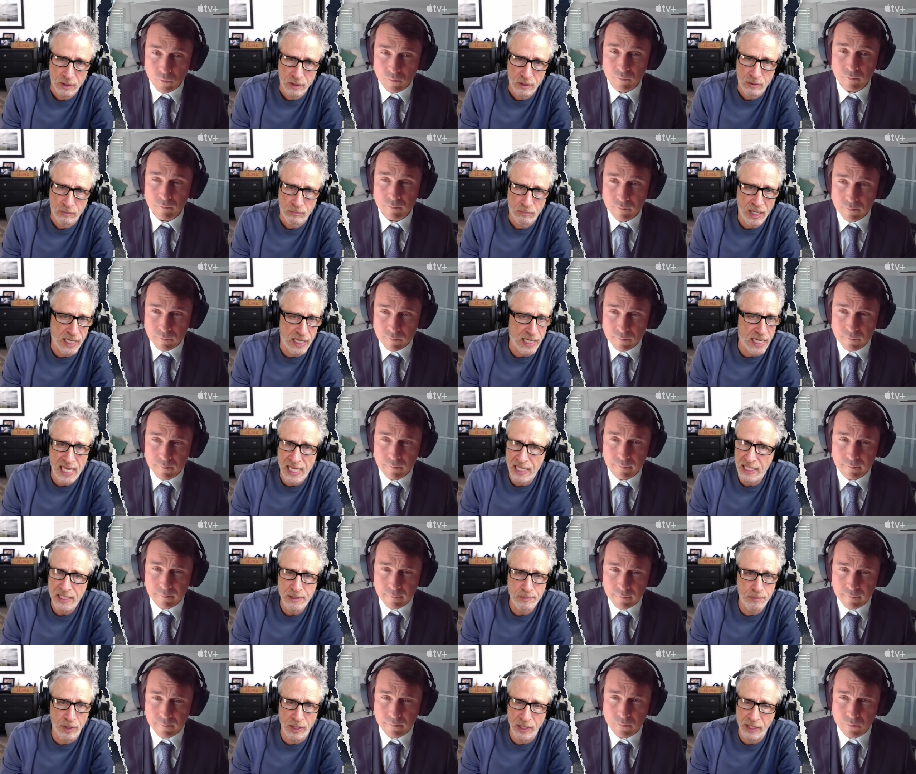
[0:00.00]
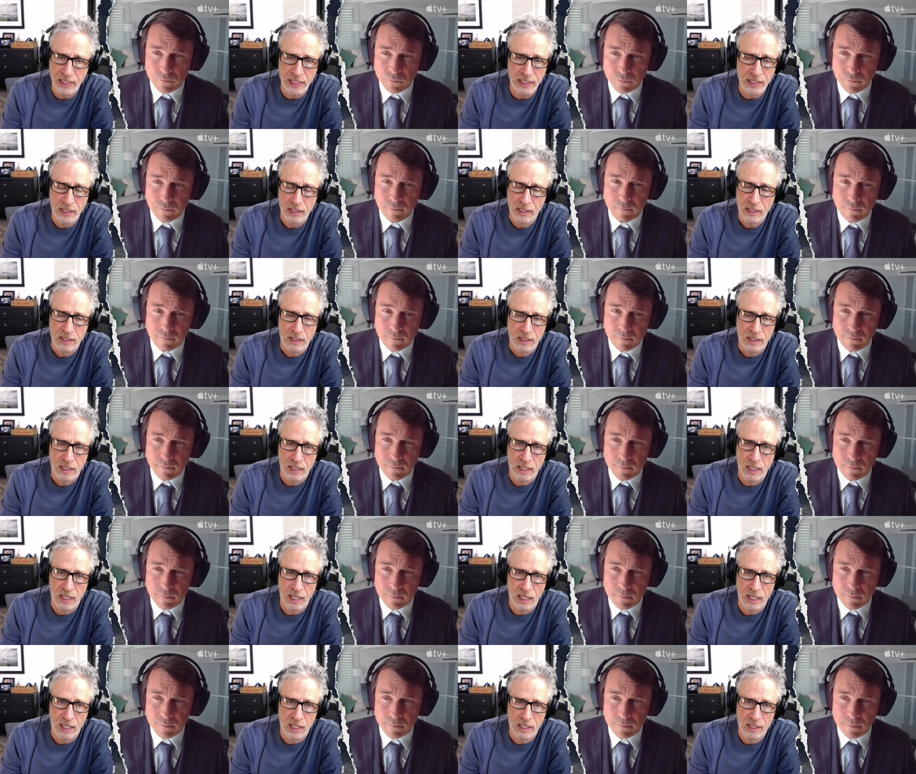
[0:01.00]
Speaker 1: by anybody
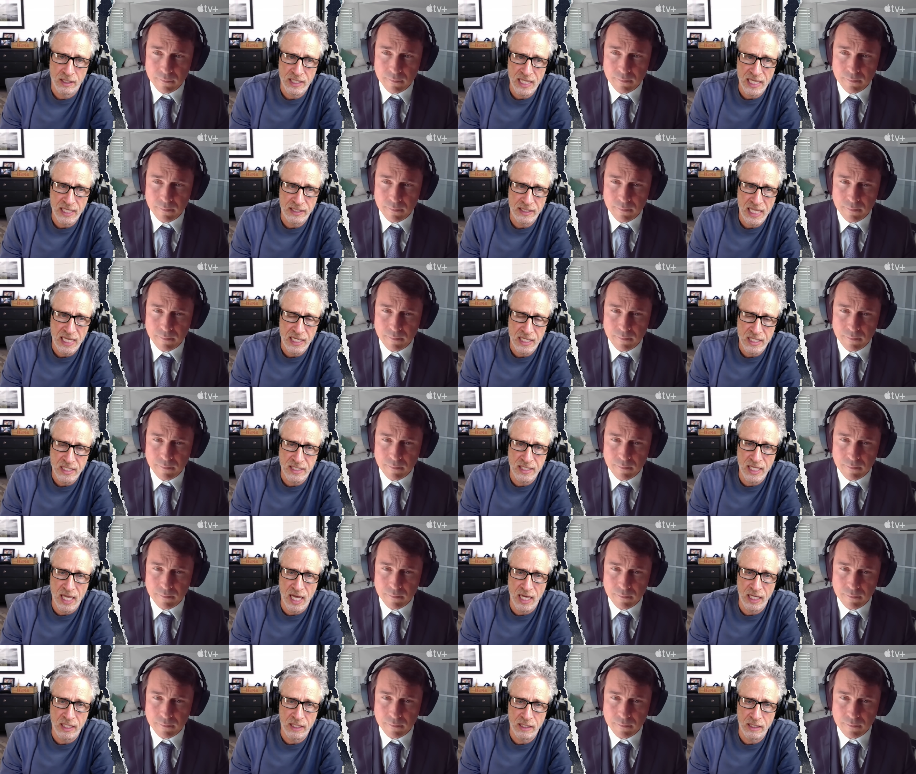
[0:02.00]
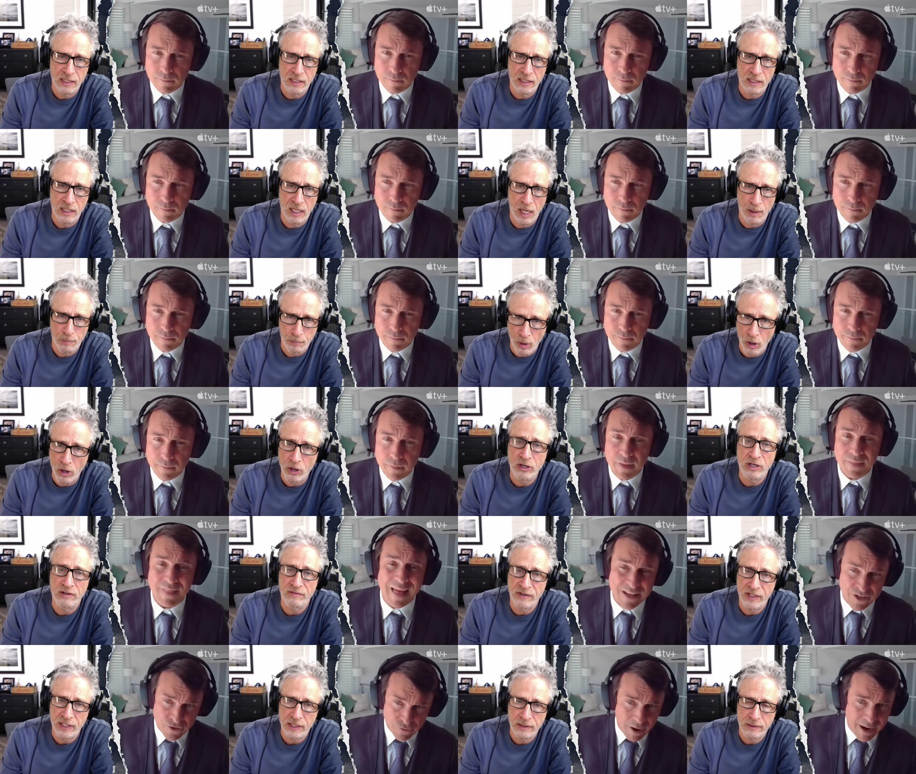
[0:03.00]
uh, that, that is not a part of
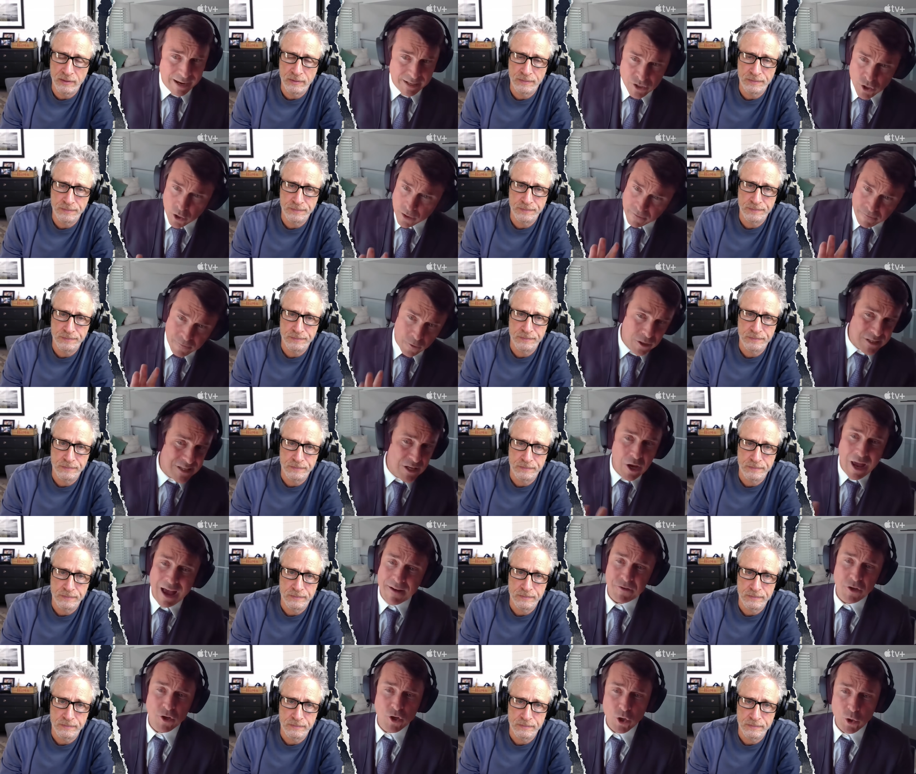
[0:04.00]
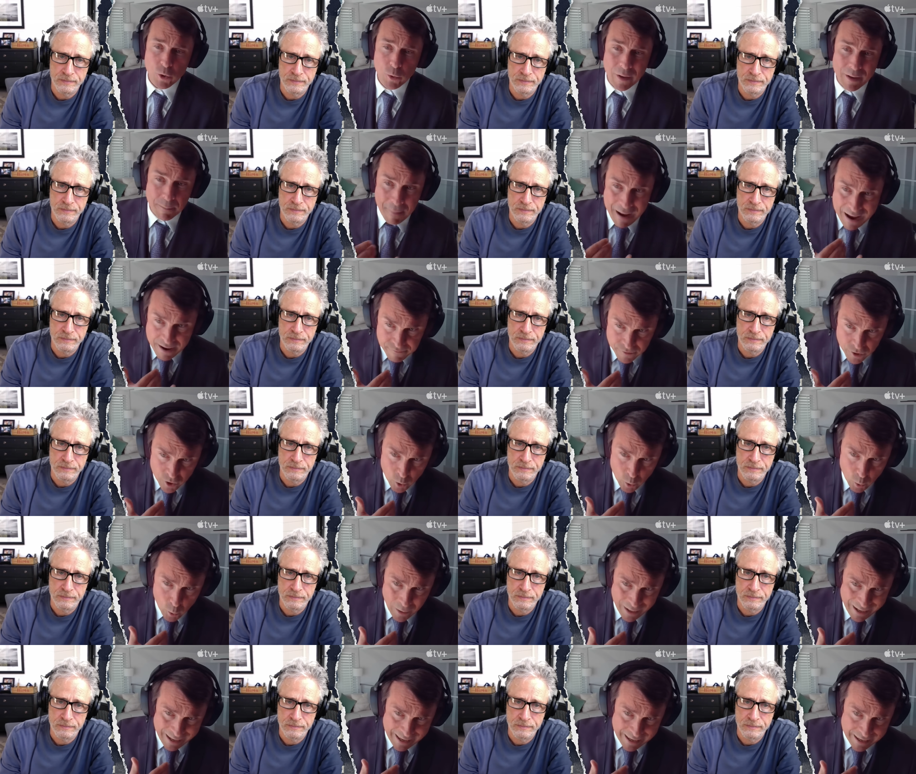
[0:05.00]
That's it. That's right. So the first thing you have to do,
Speaker 2: in my
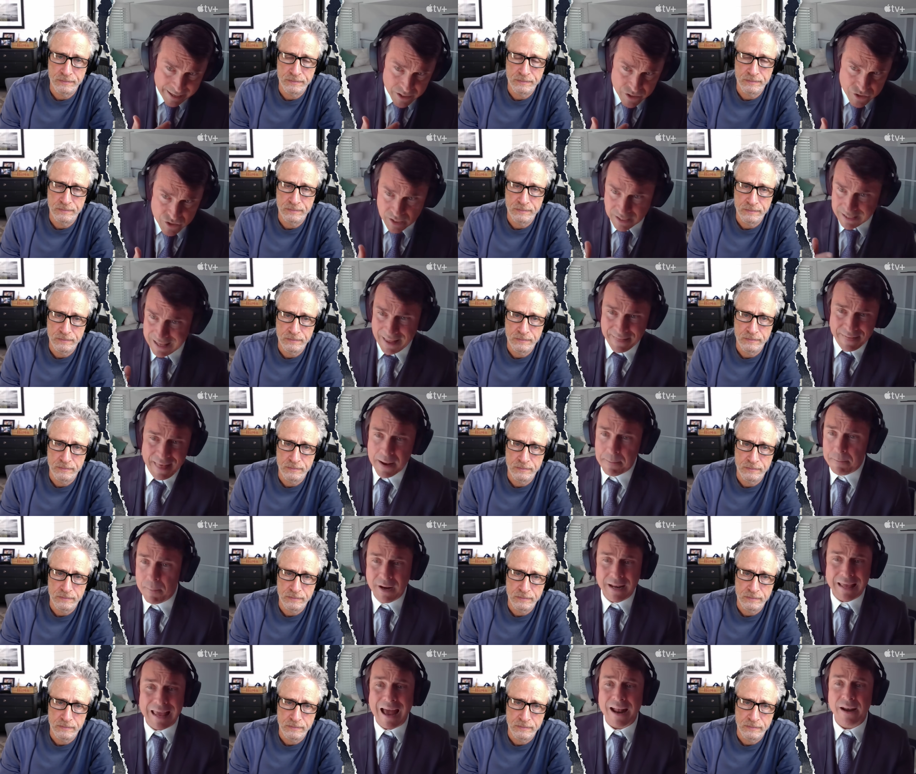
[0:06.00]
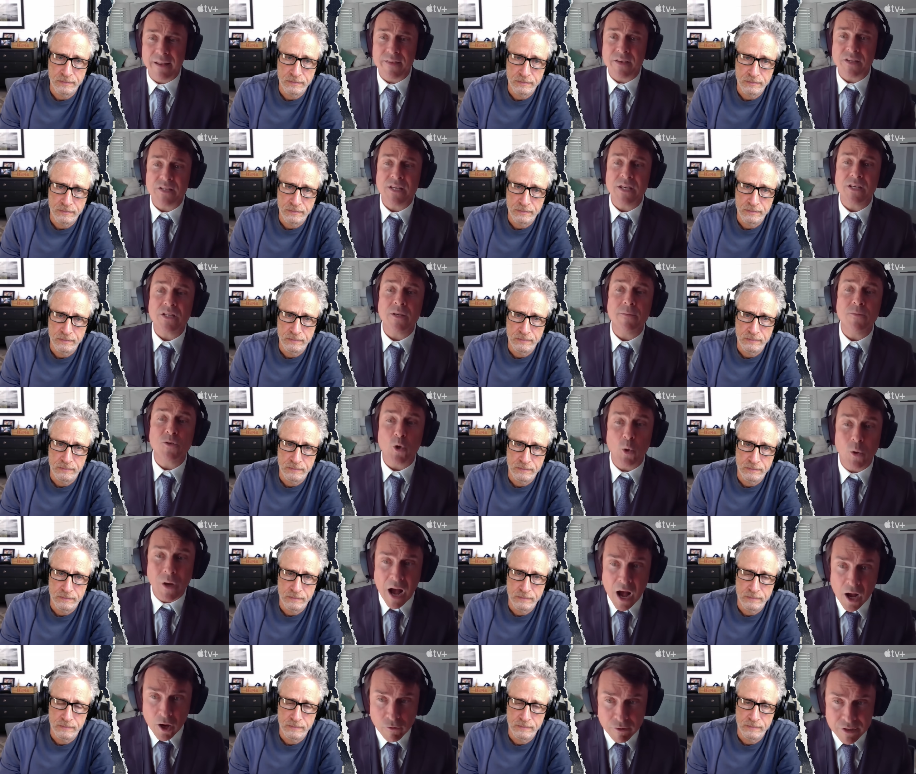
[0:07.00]
view, is get that money out of the system so
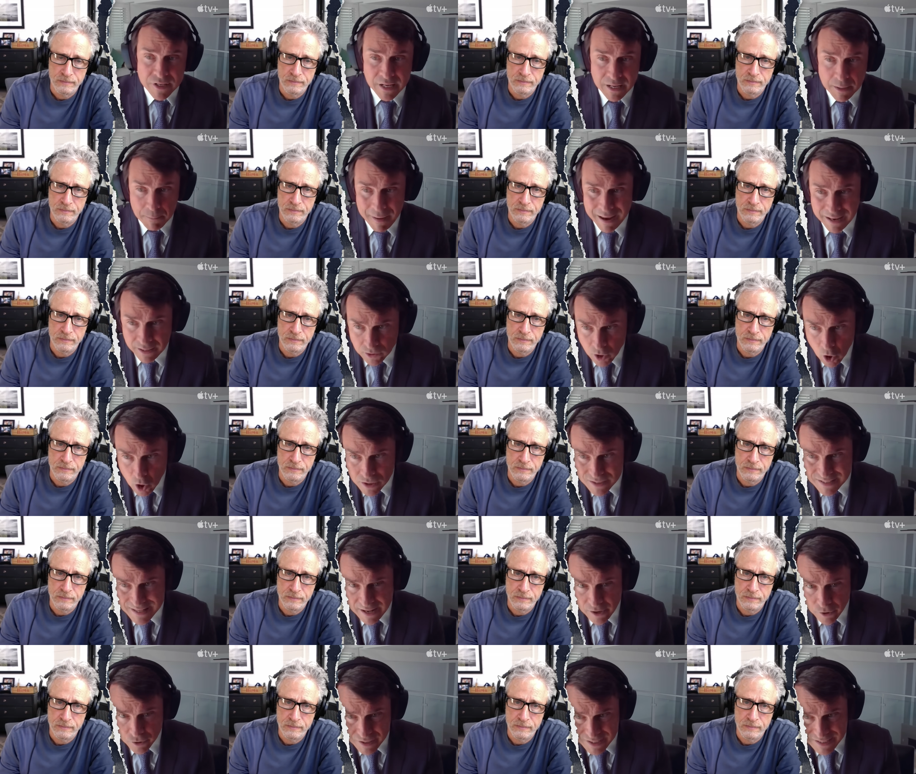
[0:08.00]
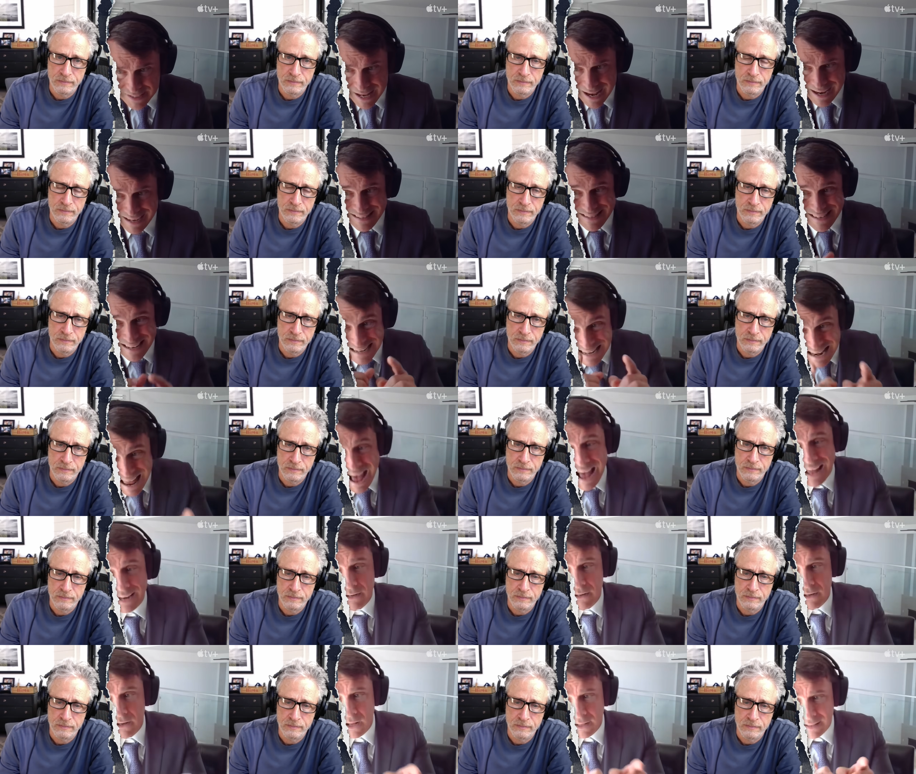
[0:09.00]
Congress can make laws that are designed to
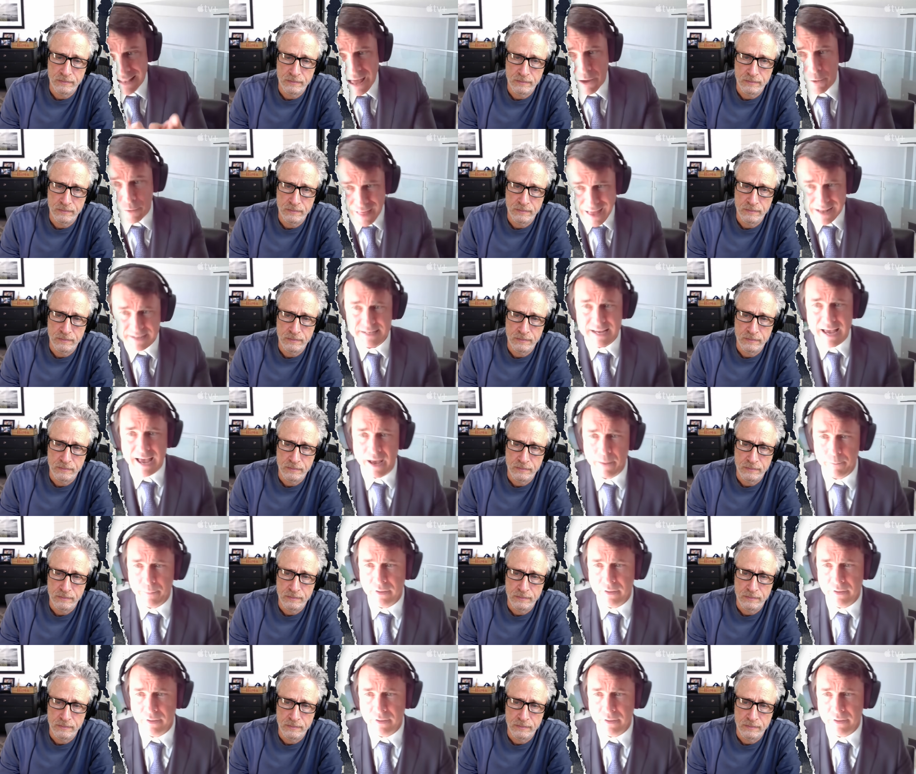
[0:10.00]
not allow that to happen.